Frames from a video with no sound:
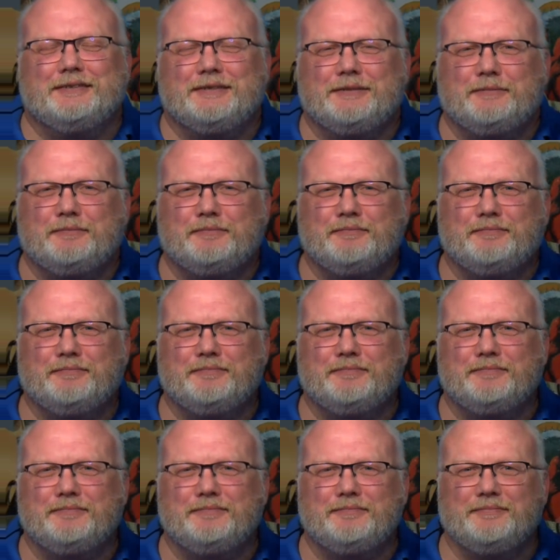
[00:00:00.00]

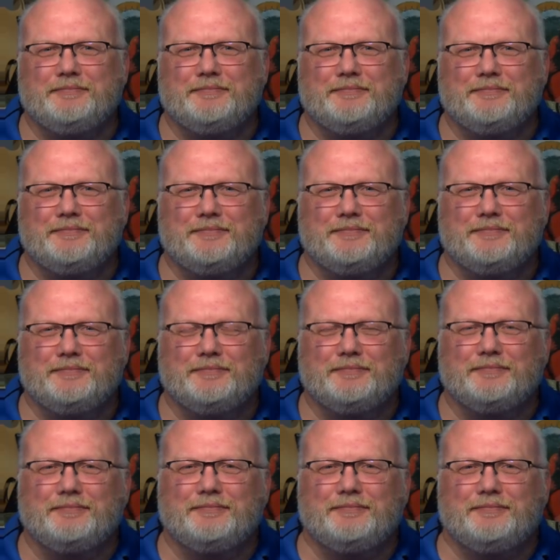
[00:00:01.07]

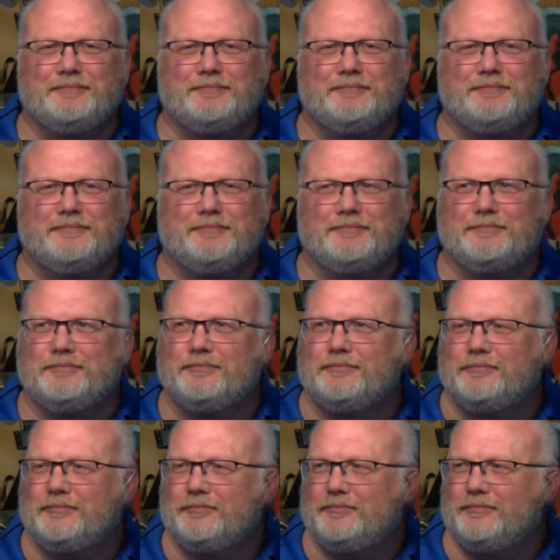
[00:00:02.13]

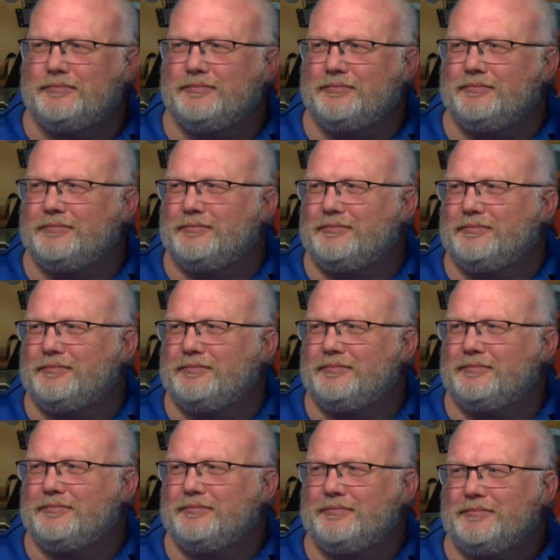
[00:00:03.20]

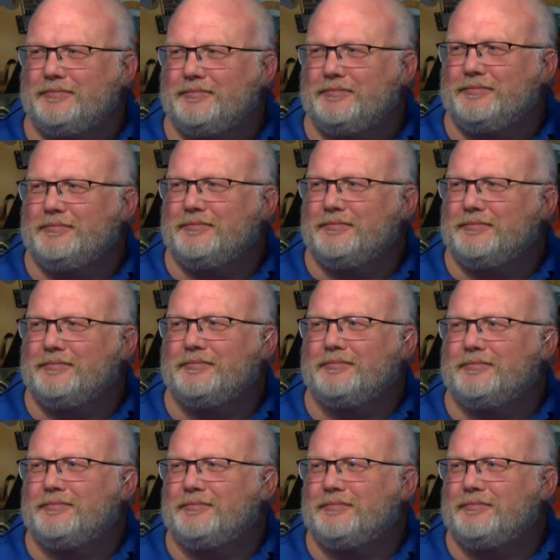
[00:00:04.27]

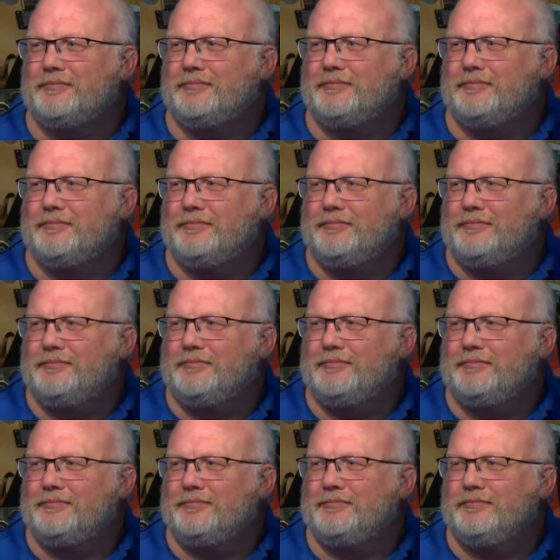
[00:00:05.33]

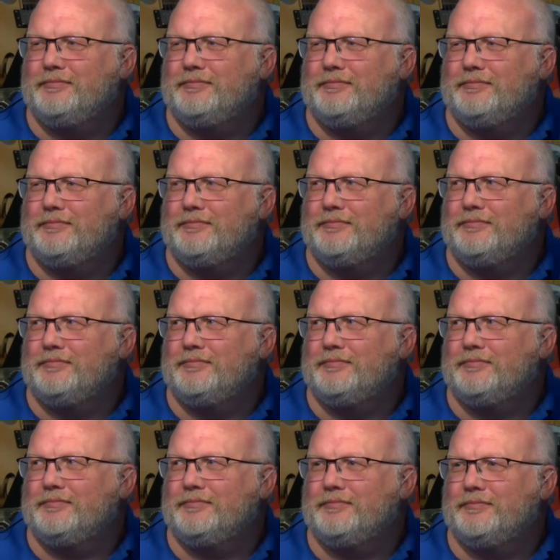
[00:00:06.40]

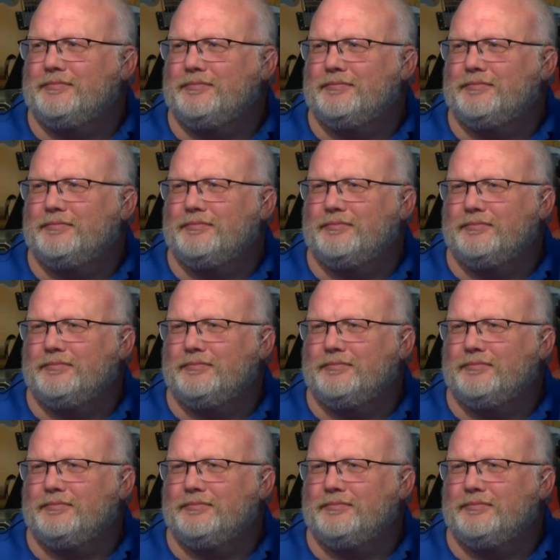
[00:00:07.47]
The person shown says nothing.